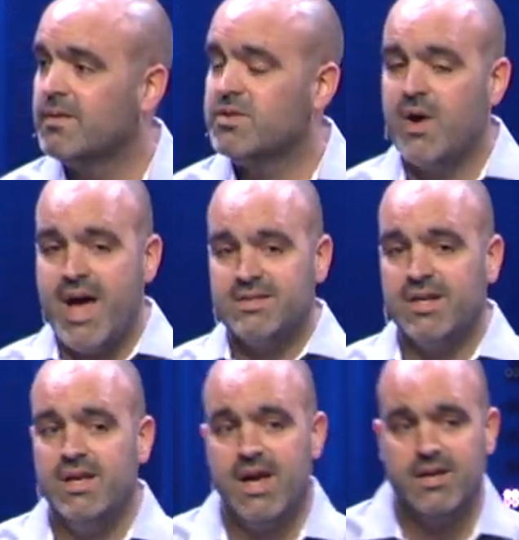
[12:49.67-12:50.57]
So I ask
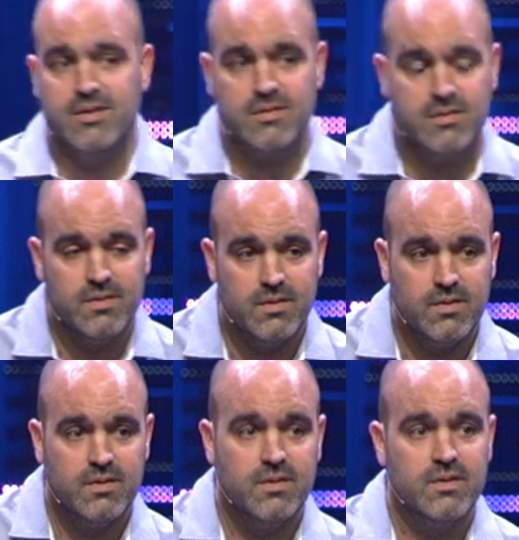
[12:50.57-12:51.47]
again,
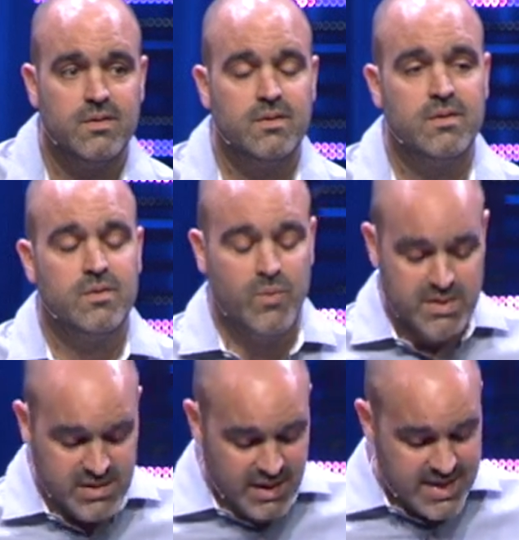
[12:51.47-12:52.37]

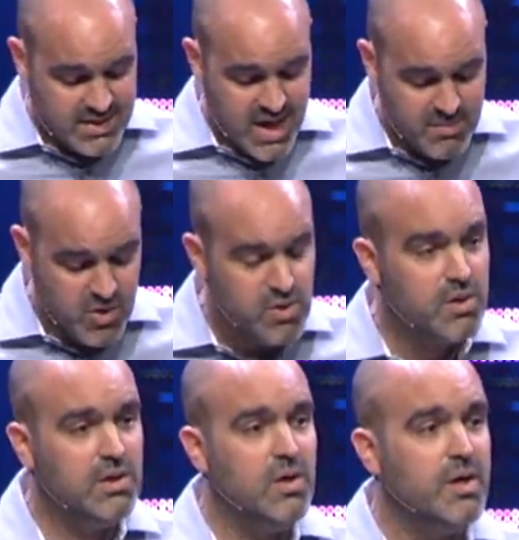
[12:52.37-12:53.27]
when's the last time you
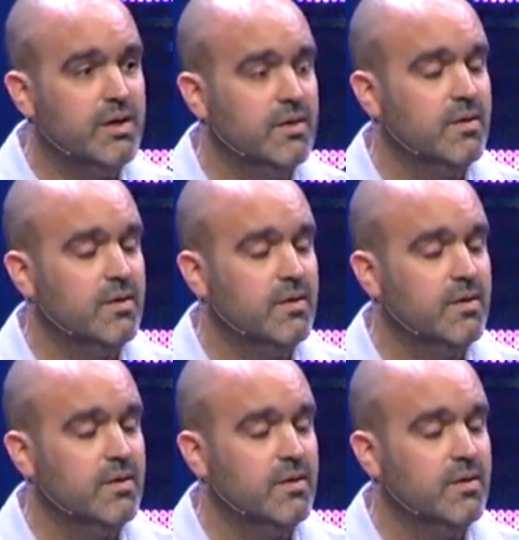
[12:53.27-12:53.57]
took a look